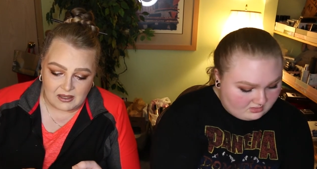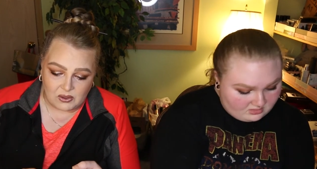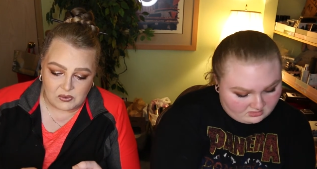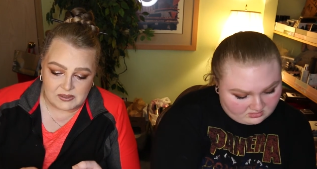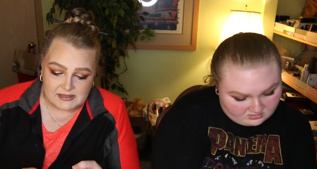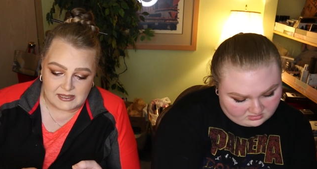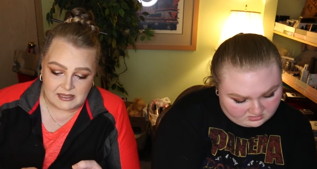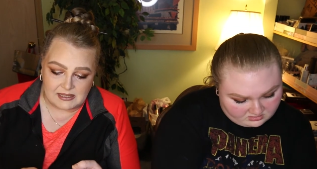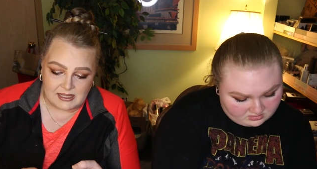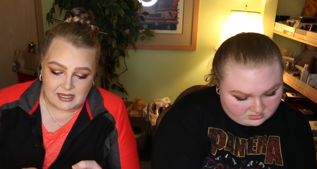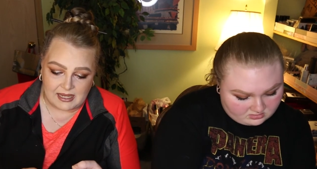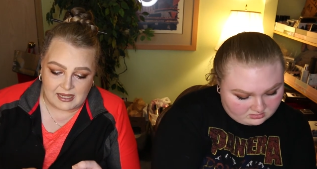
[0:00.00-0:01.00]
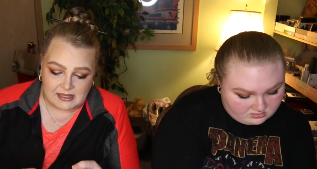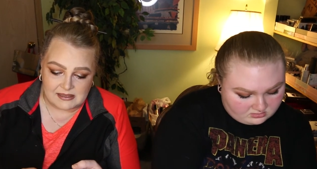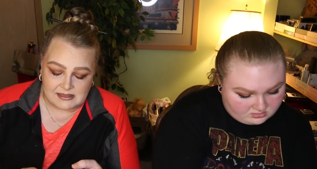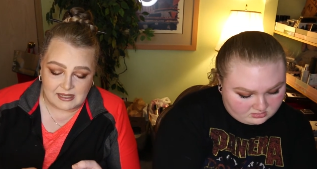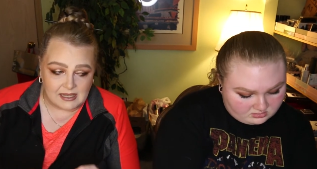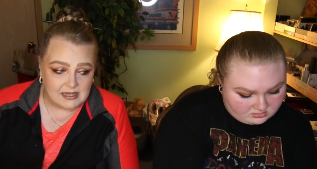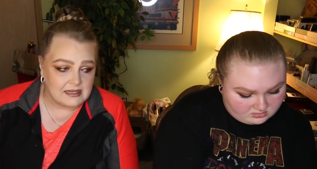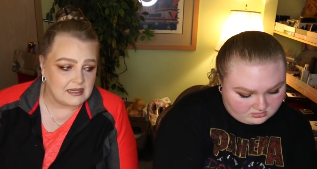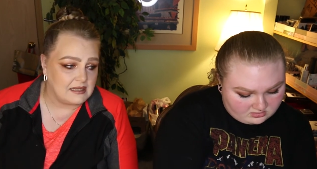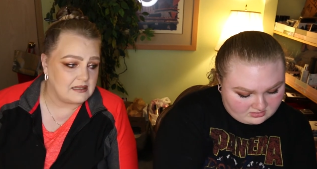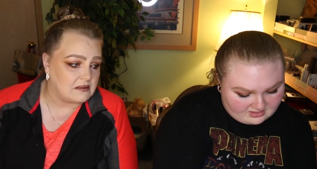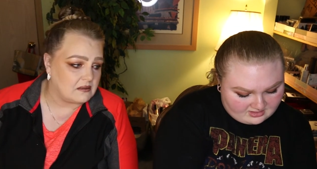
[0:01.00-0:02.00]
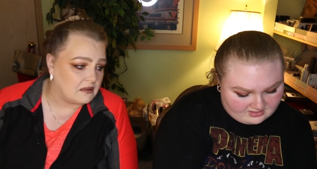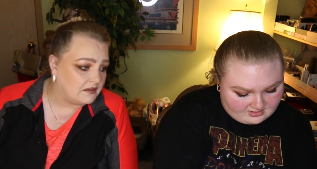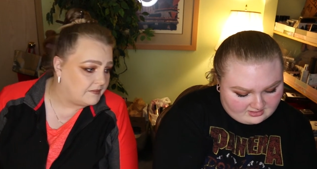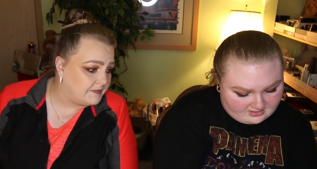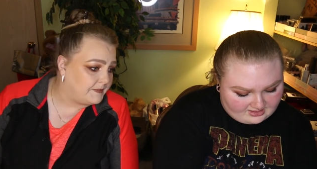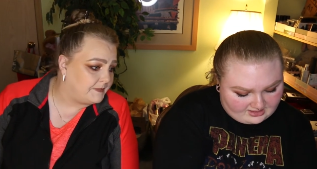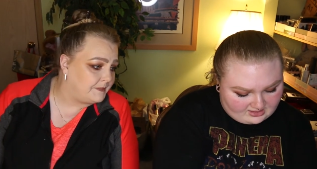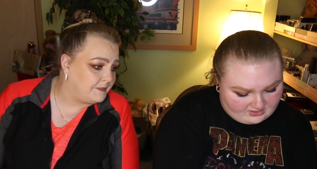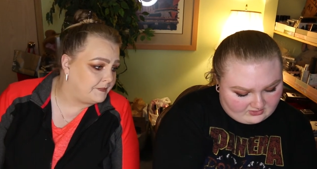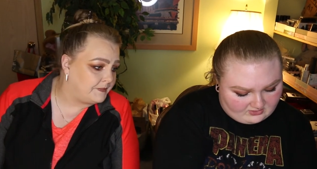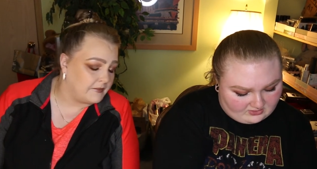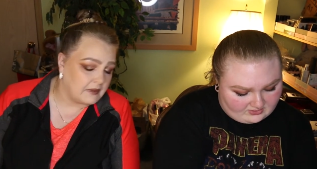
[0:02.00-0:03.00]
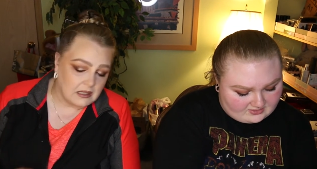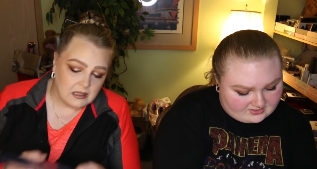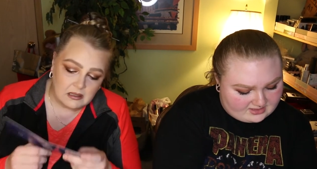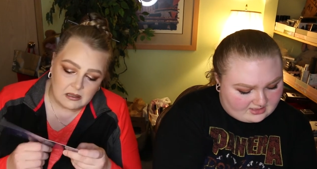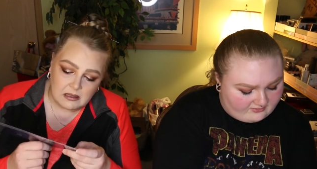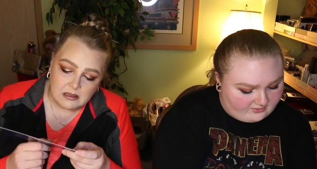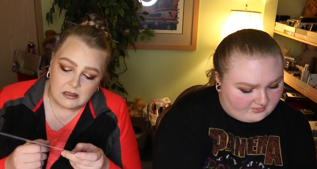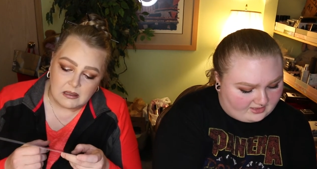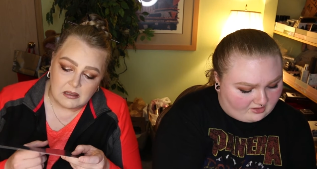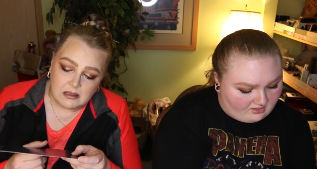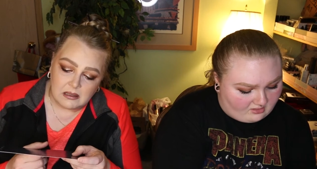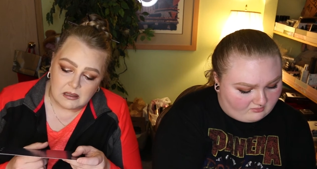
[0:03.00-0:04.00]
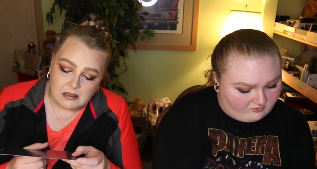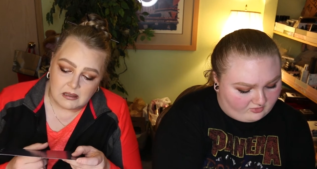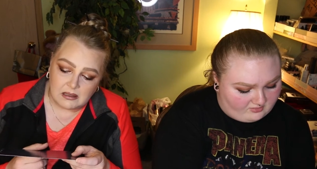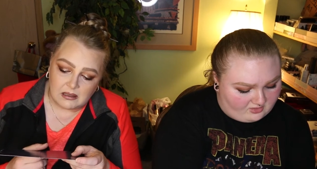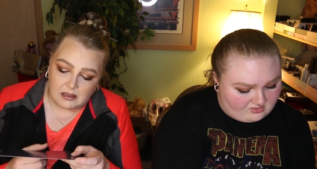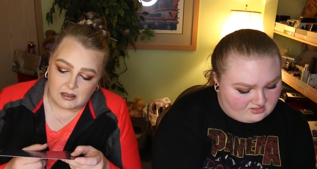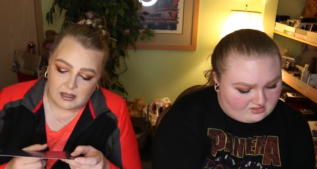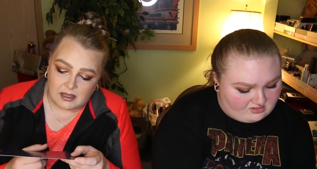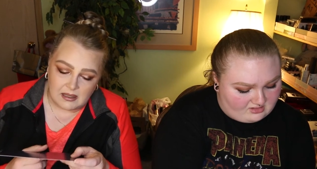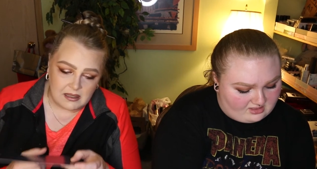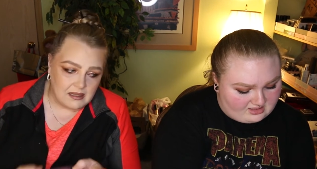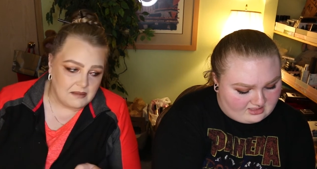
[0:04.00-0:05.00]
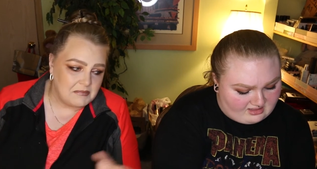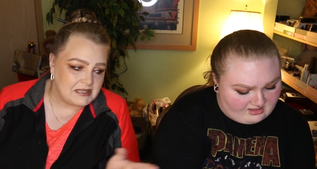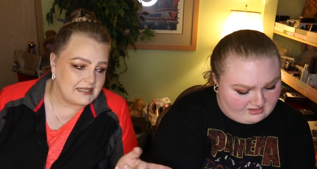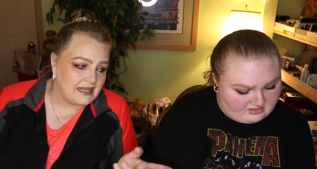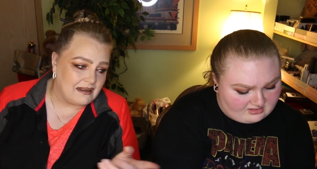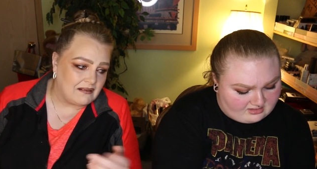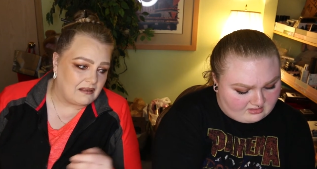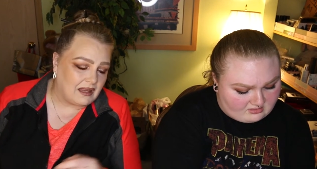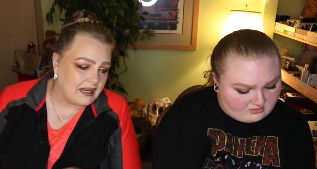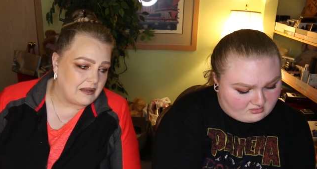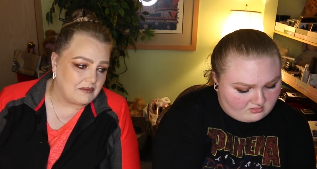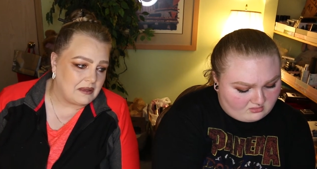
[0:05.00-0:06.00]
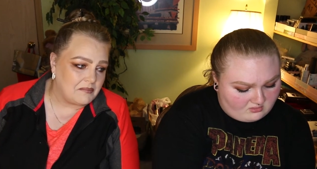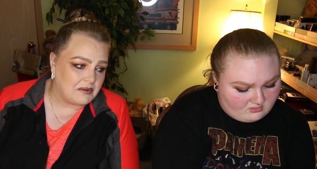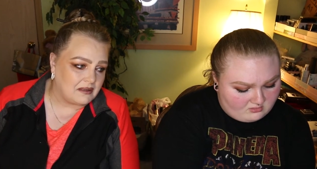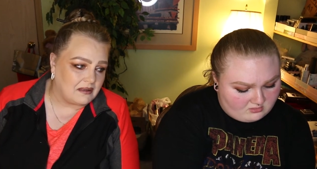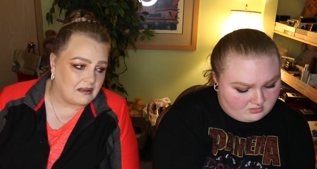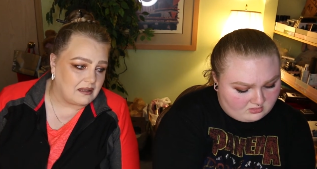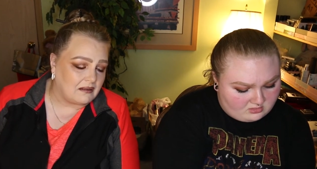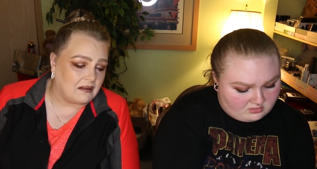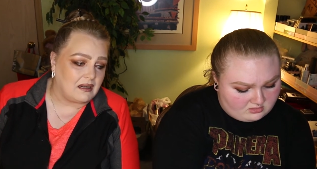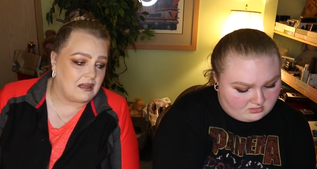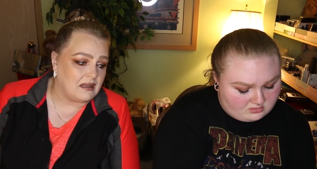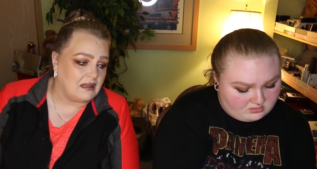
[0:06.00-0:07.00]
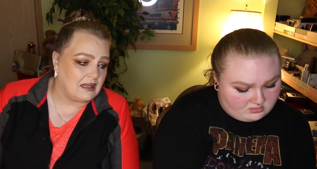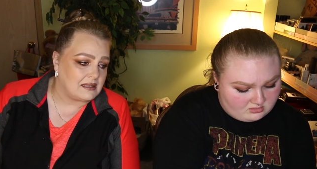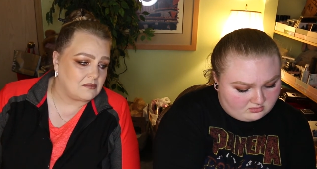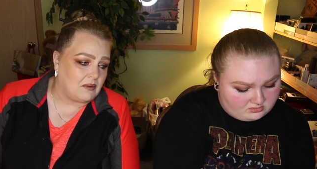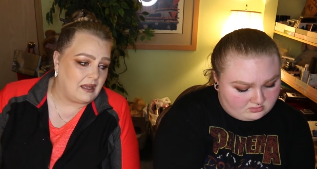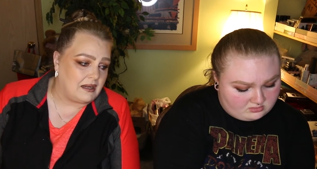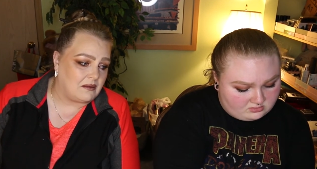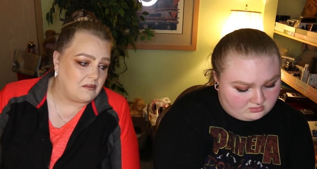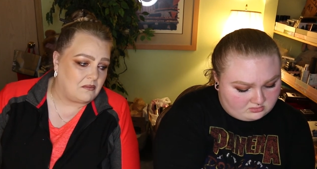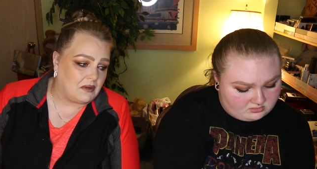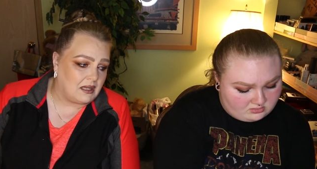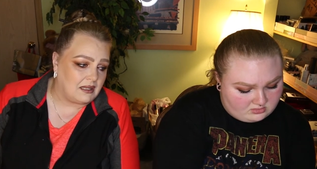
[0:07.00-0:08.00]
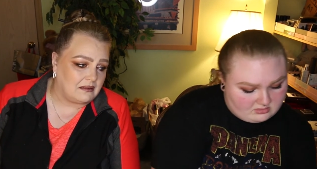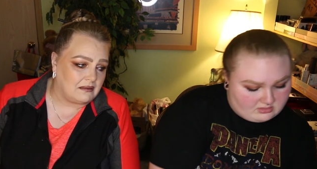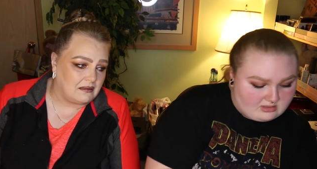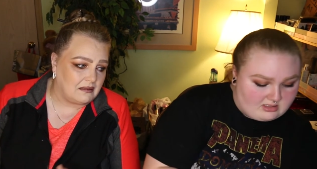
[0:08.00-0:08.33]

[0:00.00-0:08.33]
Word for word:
Speaker 1: OCD hand sanitizer.
Speaker 2: Ew, there's stuff on my arm from your dirty desk. But
Speaker 1: see, I don't like it when they put glitter in it. That's why I don't want.